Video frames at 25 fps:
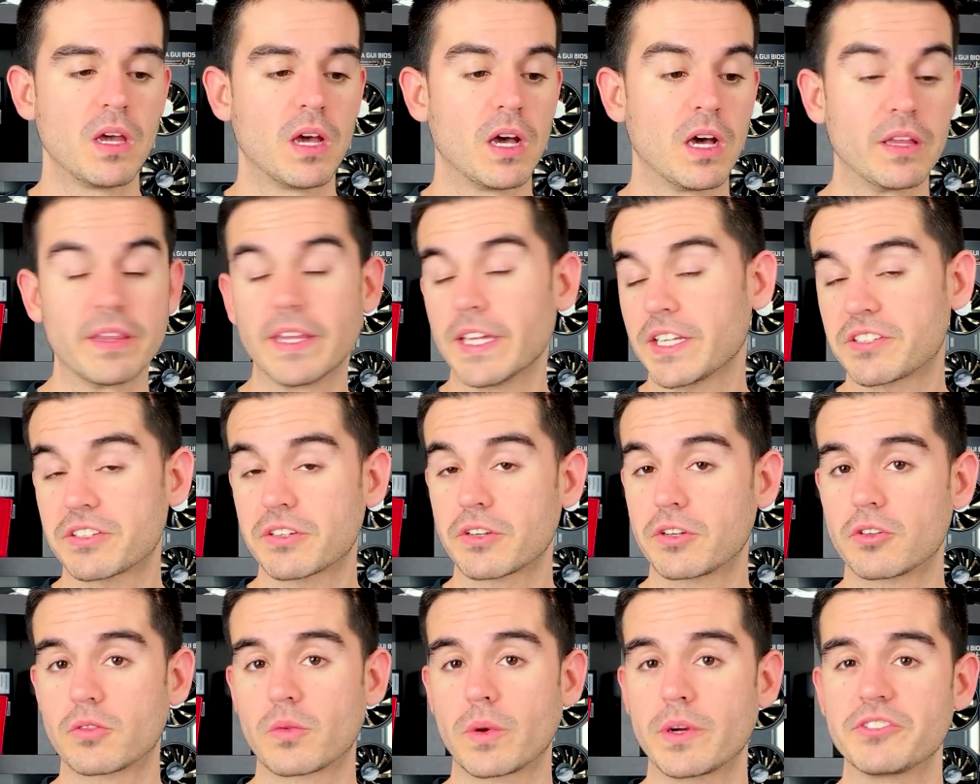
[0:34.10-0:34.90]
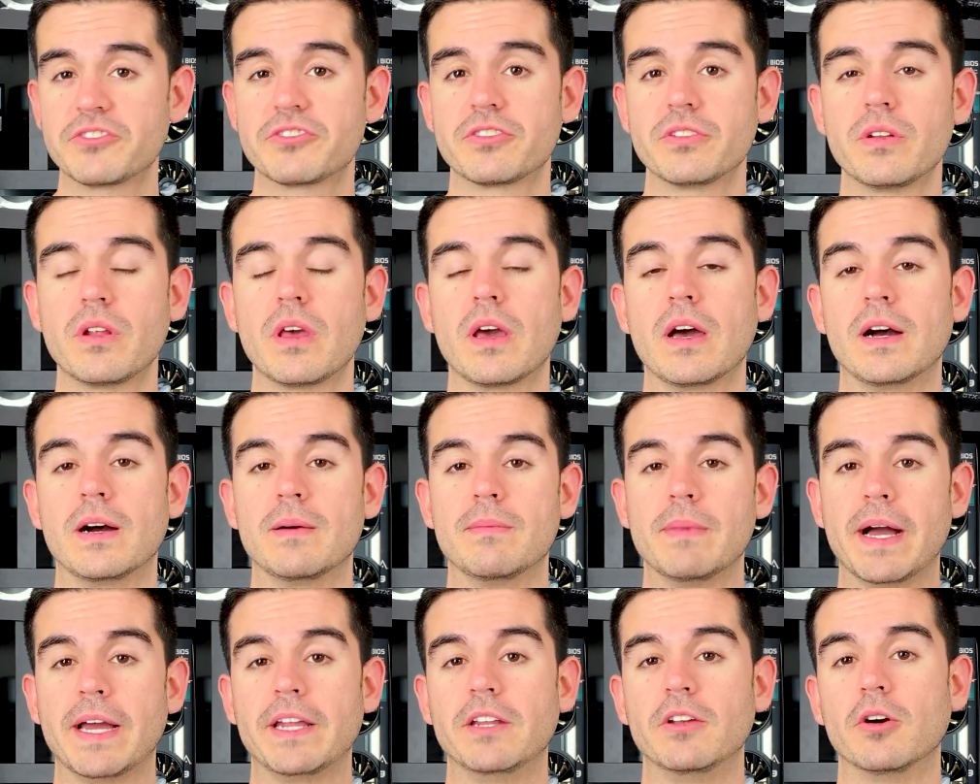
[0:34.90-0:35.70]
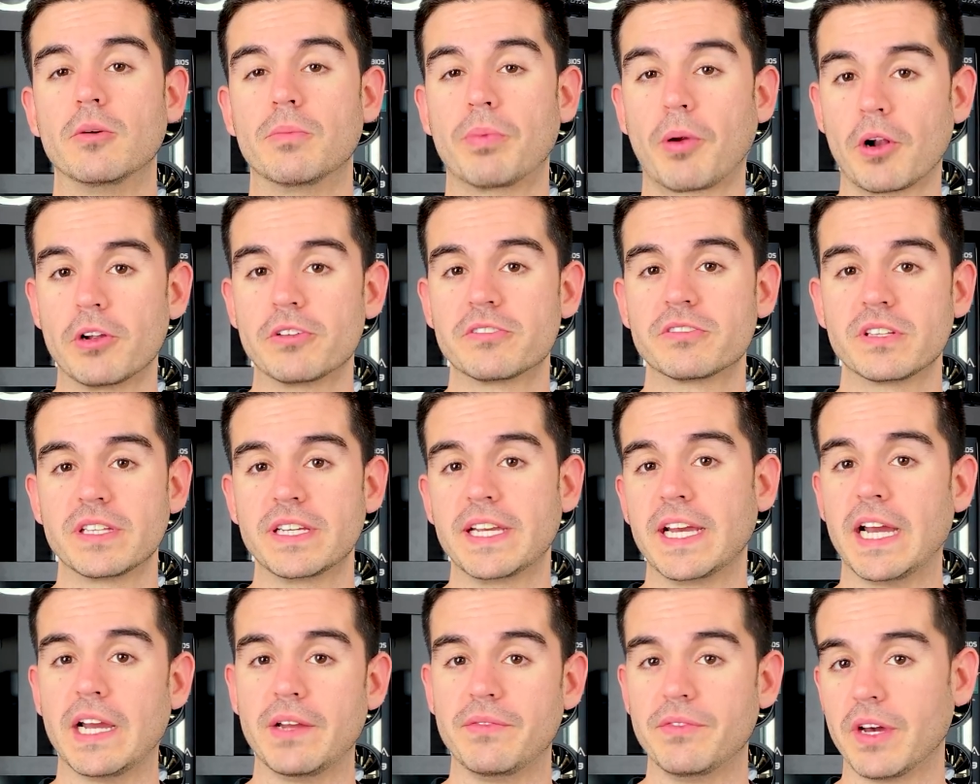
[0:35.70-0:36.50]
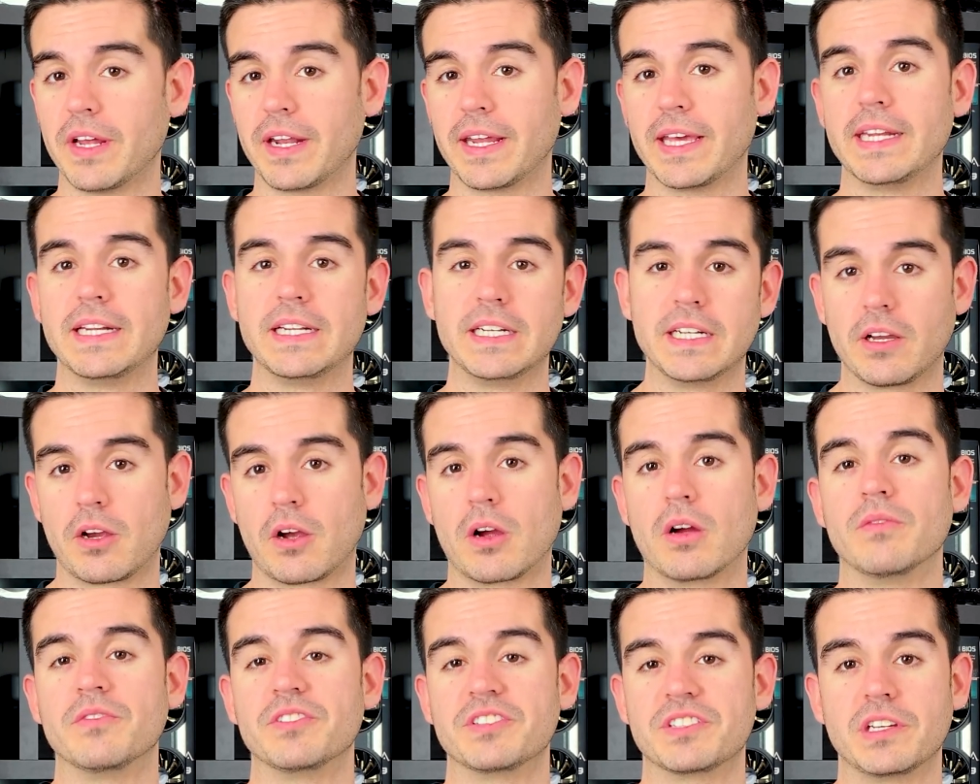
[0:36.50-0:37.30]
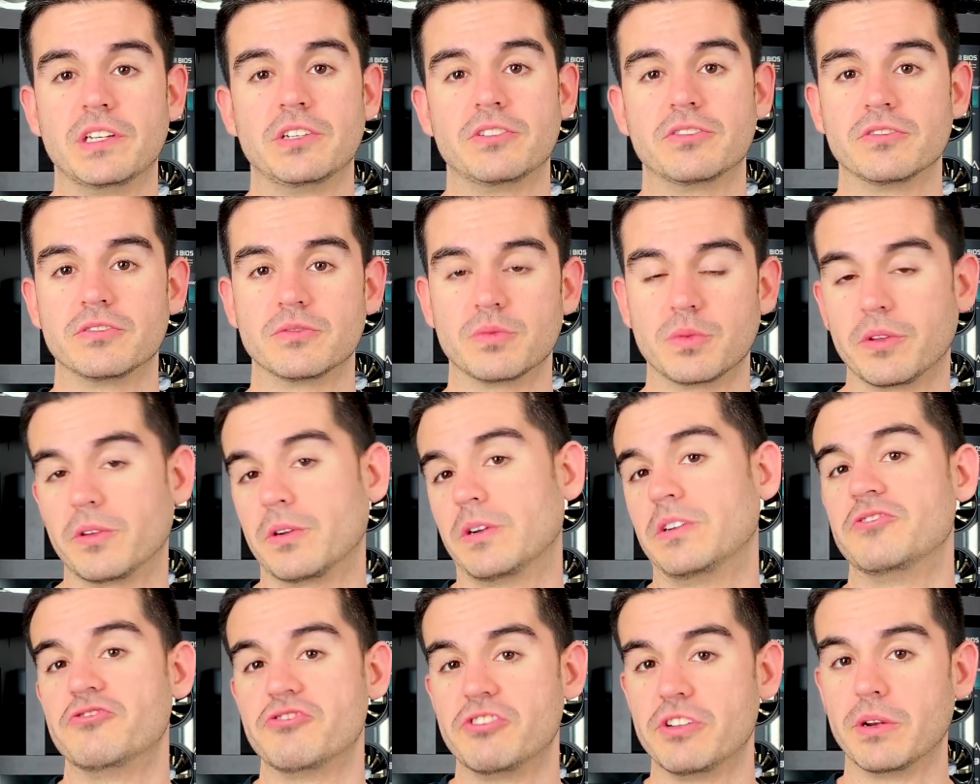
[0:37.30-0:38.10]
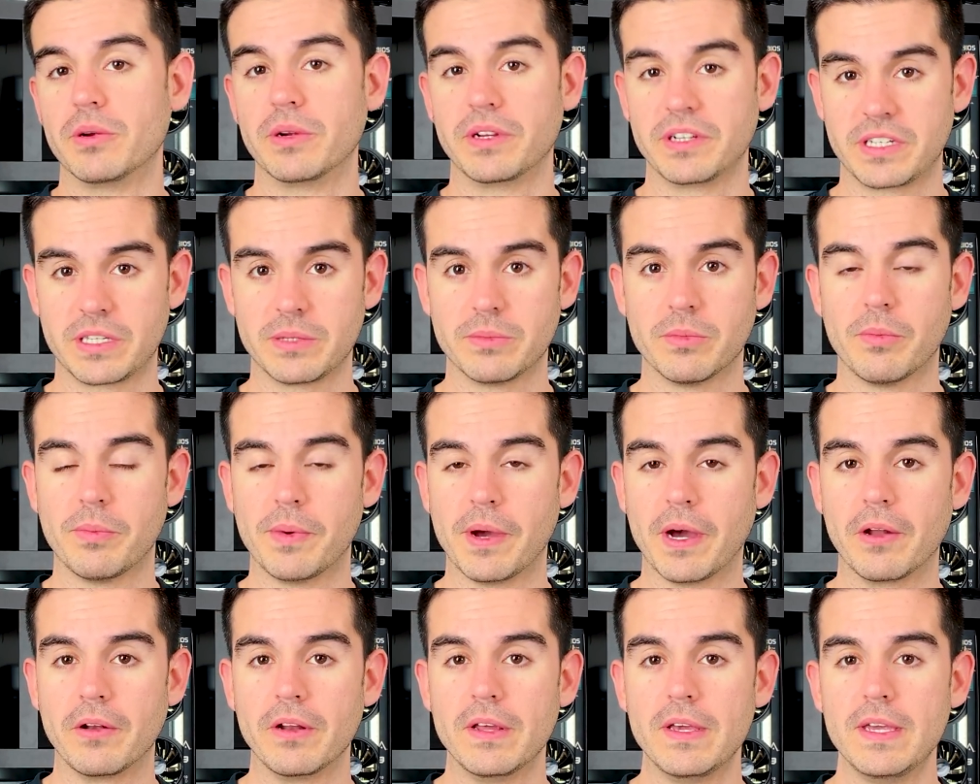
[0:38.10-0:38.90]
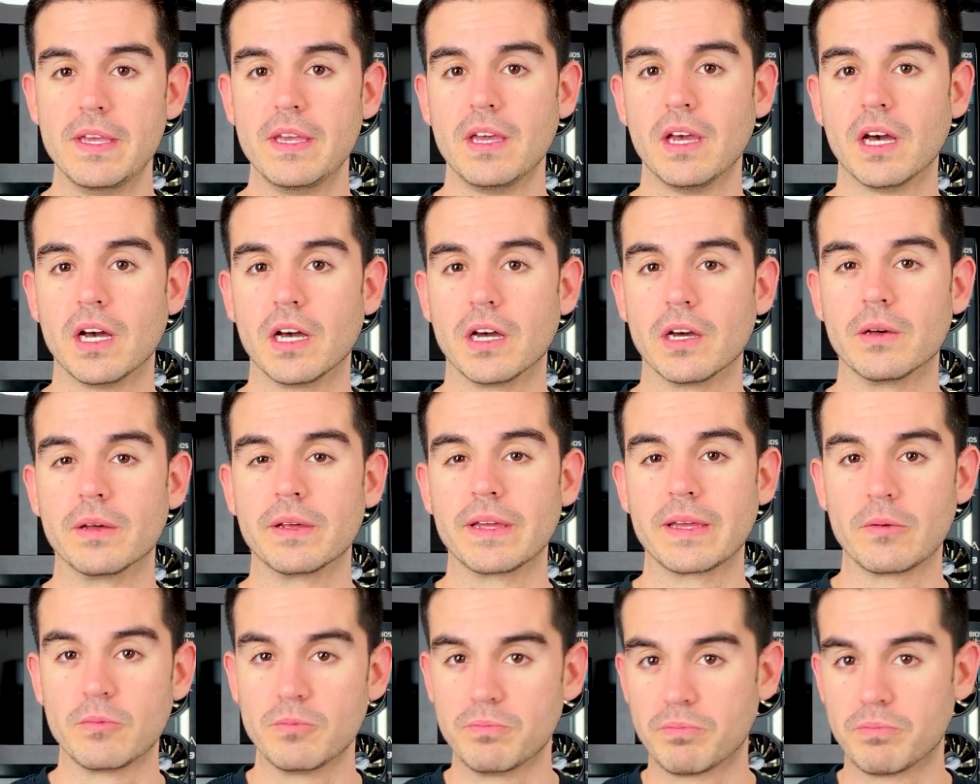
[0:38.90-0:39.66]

Uh, that's a good question. Um, I know personally, I've not had any conversations with our engineering team about uh,